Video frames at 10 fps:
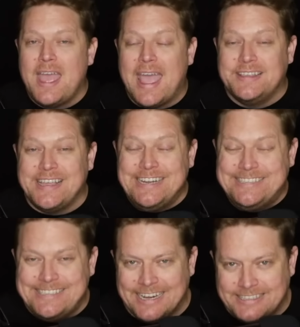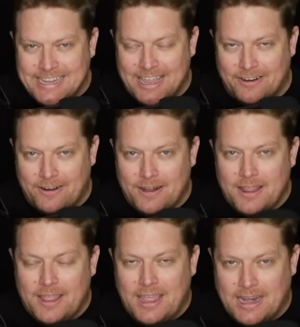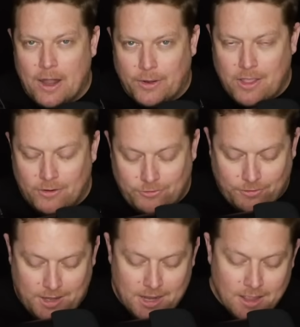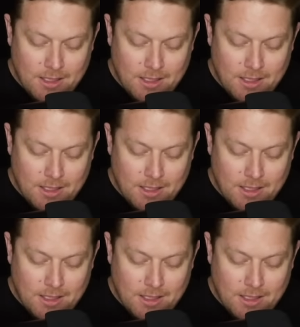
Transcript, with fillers: as a dictator in our country